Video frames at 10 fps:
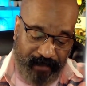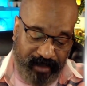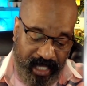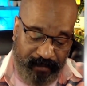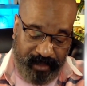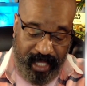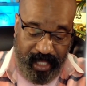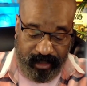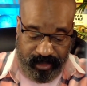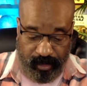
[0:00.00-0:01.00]
blah,
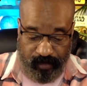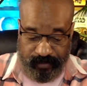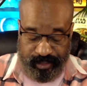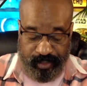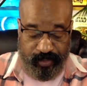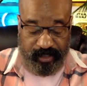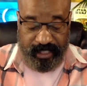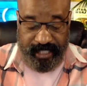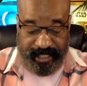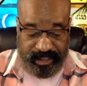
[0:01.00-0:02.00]
blah, overturn the
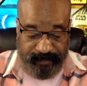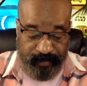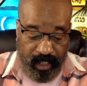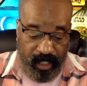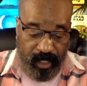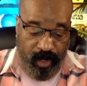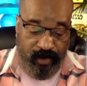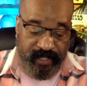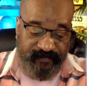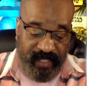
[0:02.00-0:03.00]
election.
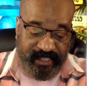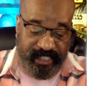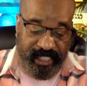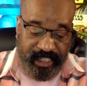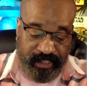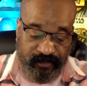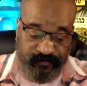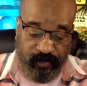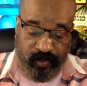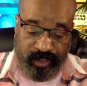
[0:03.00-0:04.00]
Her investigation
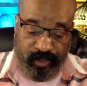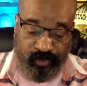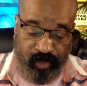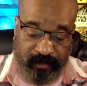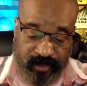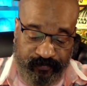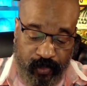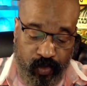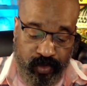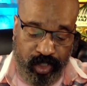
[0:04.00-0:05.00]
focused on Trump's
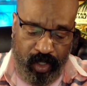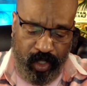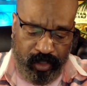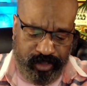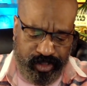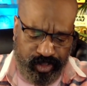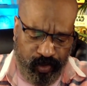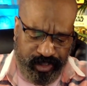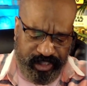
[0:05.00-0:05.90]
phone call to Georgia